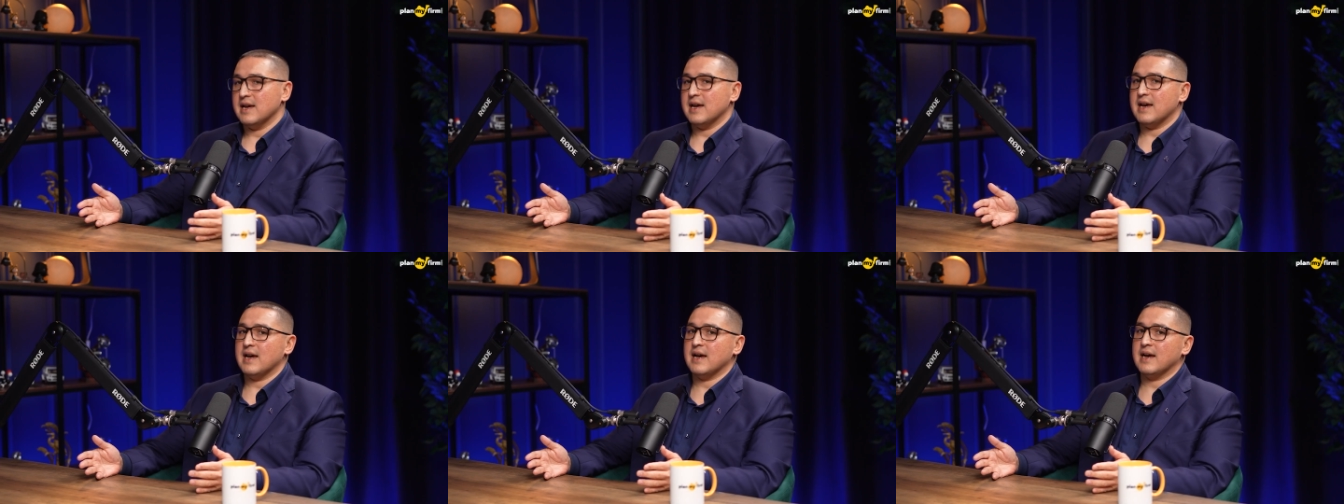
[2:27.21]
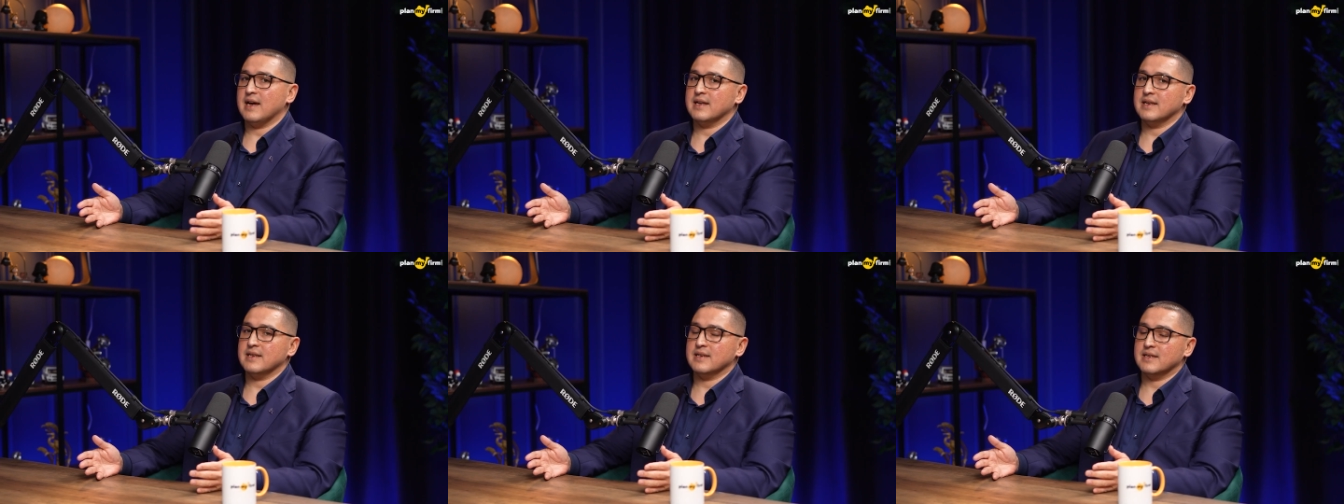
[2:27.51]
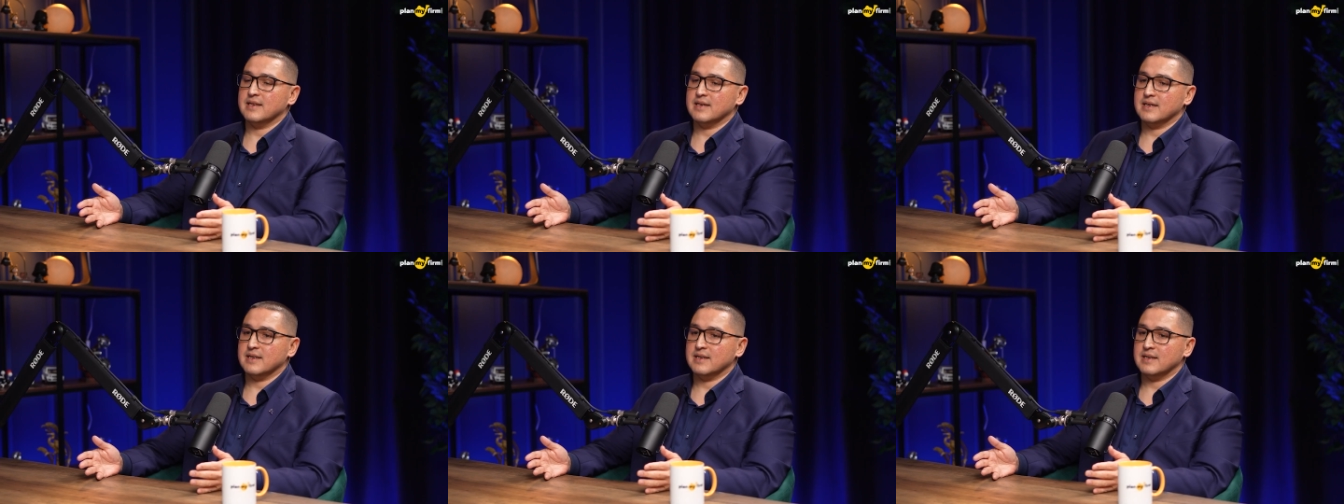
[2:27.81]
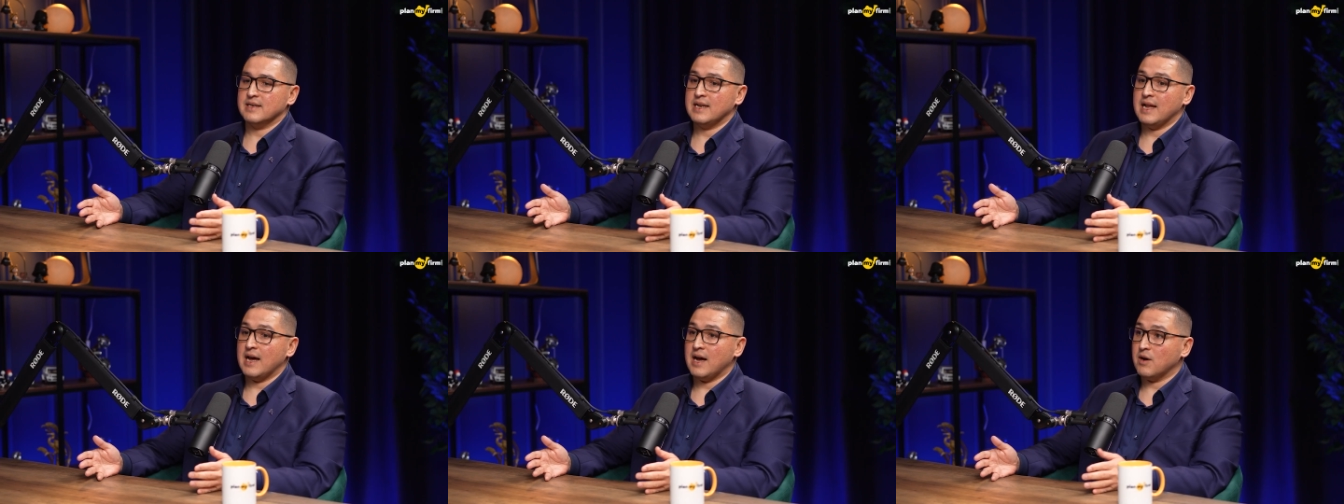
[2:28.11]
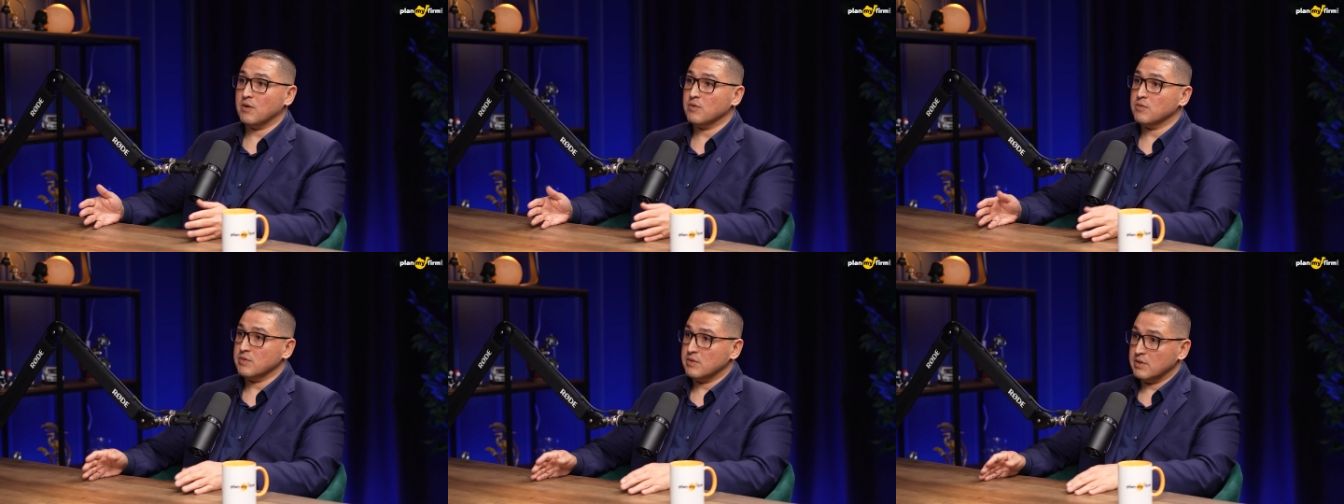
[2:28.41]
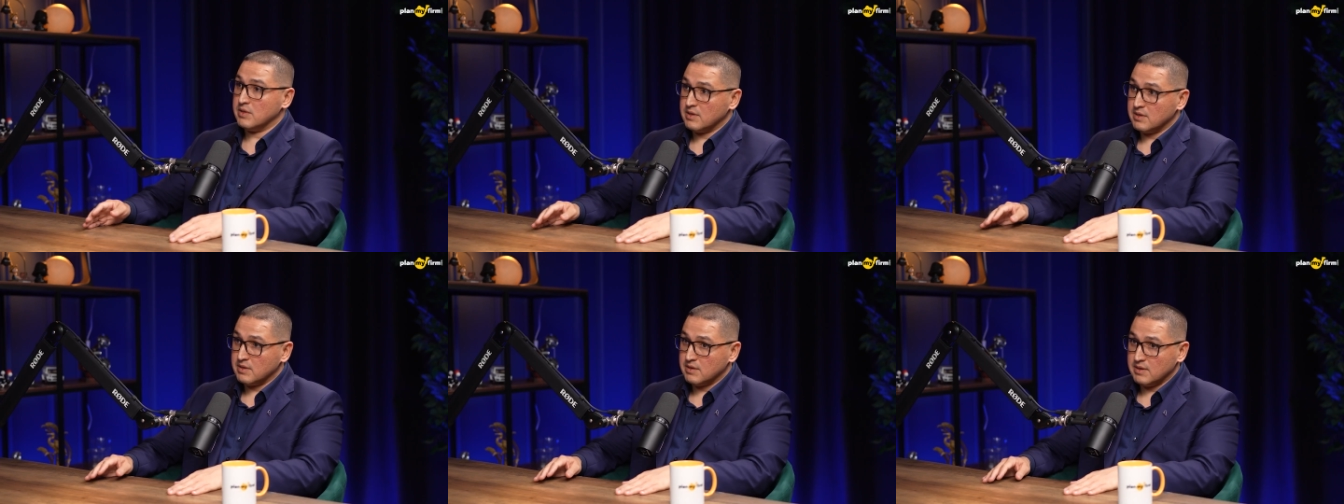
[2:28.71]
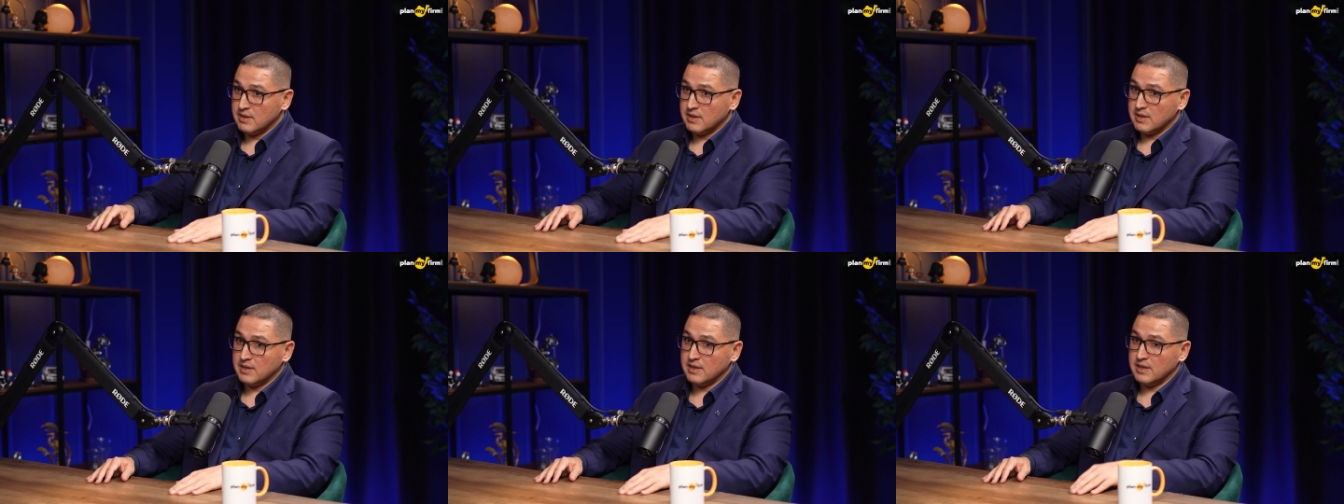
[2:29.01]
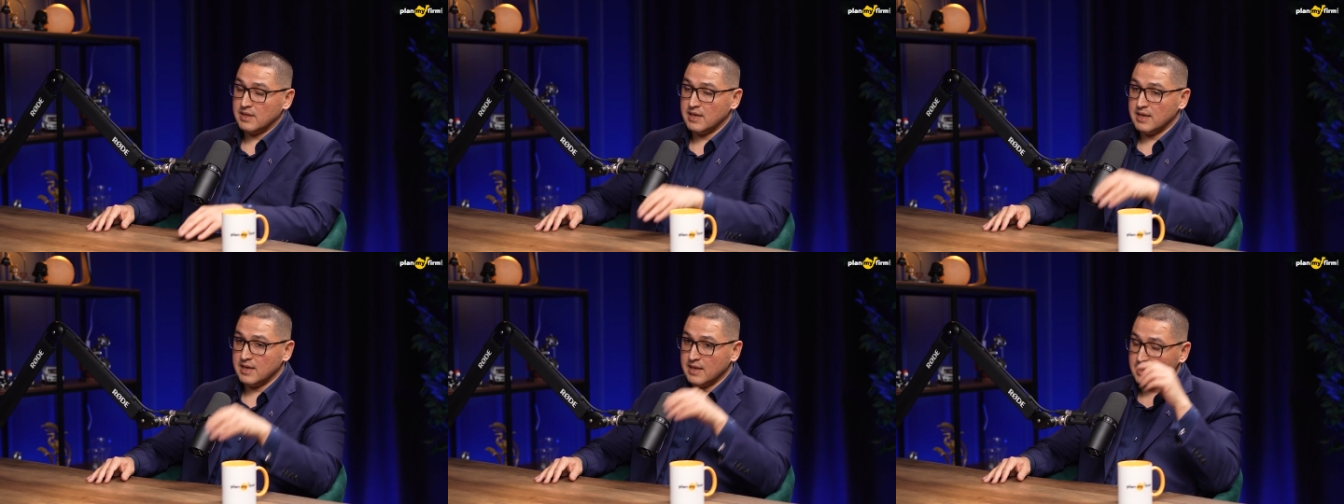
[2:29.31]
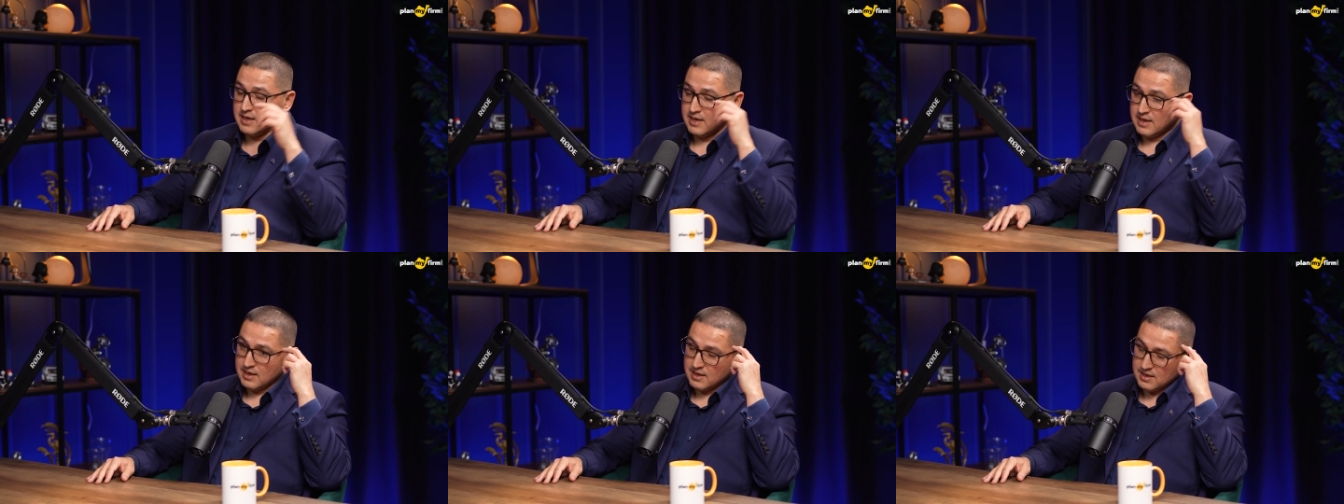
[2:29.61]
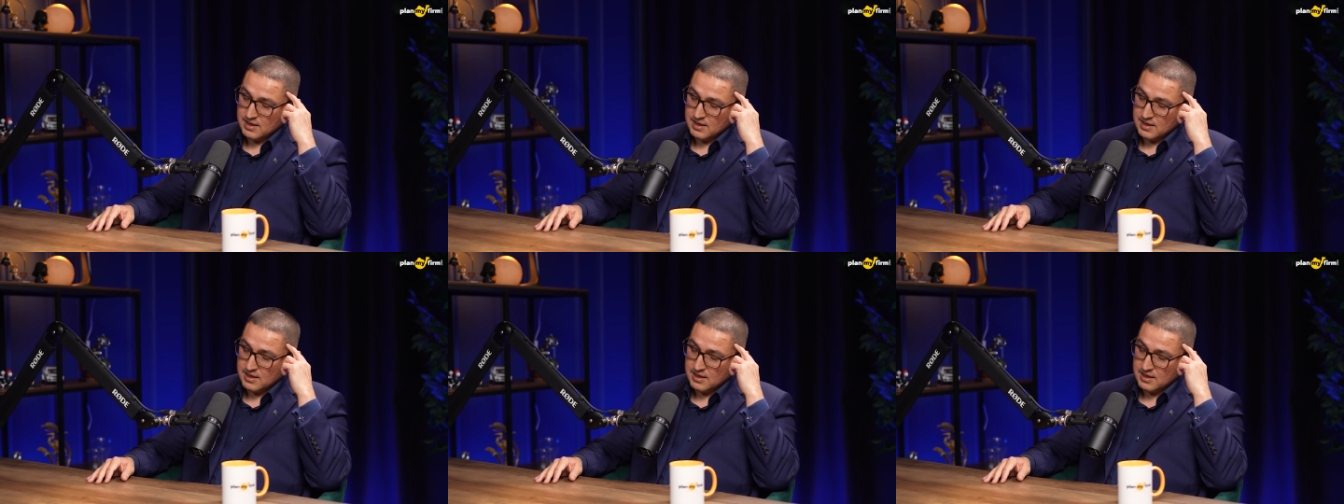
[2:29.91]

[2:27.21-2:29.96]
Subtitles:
and now the